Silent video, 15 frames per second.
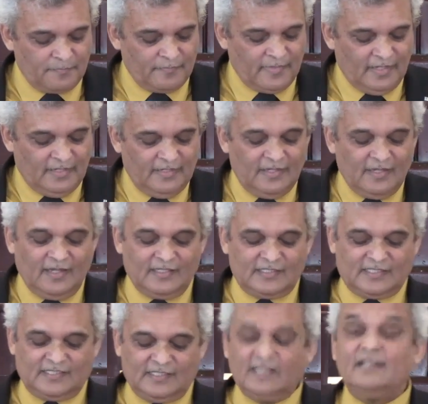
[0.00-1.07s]
he
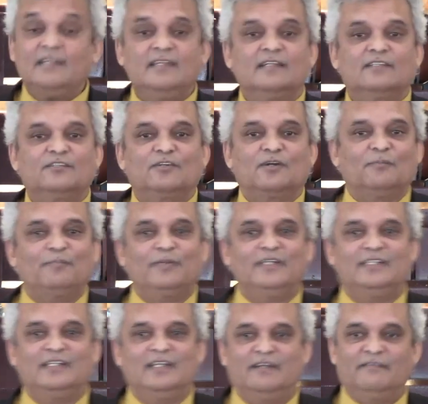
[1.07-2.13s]
ascended to
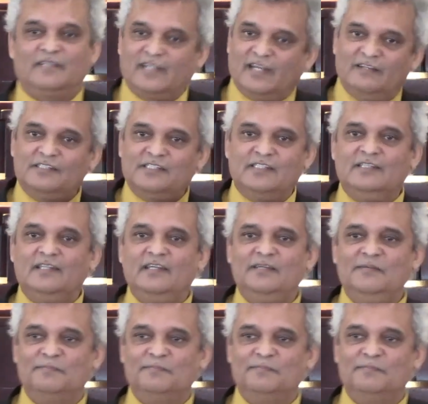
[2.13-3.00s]
complete in heaven. Can you see there?